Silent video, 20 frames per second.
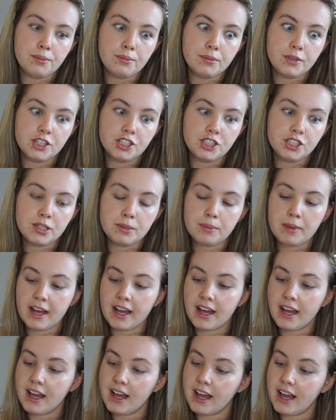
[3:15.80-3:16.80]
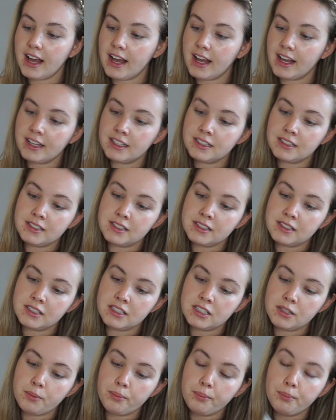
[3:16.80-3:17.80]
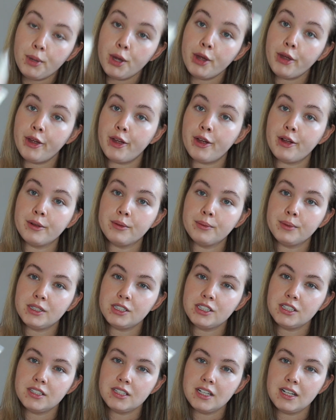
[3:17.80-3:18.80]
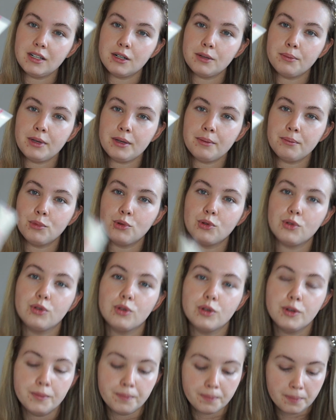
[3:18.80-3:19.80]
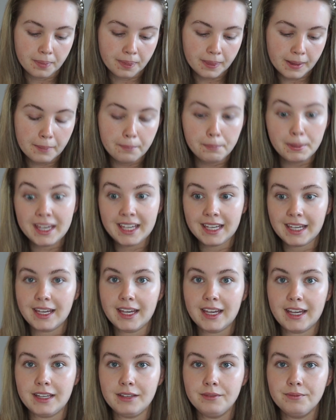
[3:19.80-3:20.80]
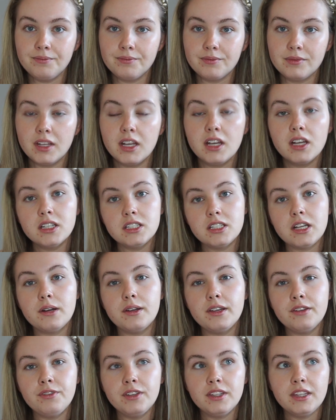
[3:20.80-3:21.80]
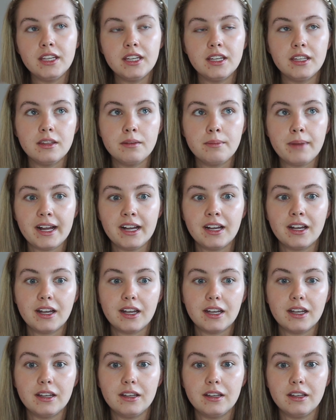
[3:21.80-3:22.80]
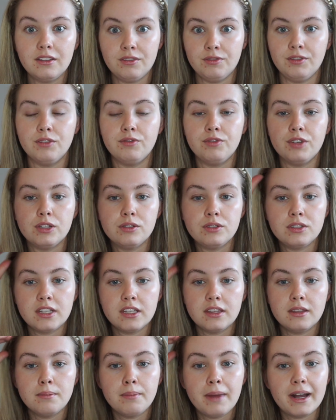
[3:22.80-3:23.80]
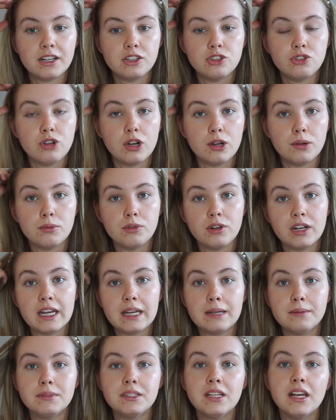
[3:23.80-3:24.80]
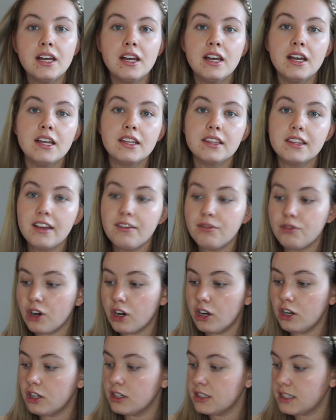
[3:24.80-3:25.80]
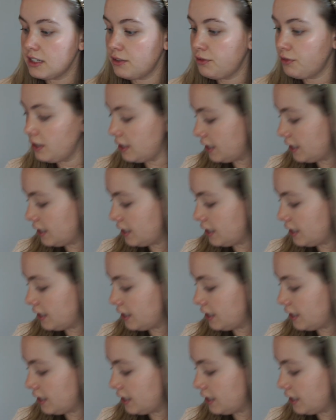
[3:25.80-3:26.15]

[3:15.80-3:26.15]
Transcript: shimmer, and Pearl, which is a little bit more pinky. So if you think of the MAC, if you've used it, the MAC Strobe Creams, they've got like different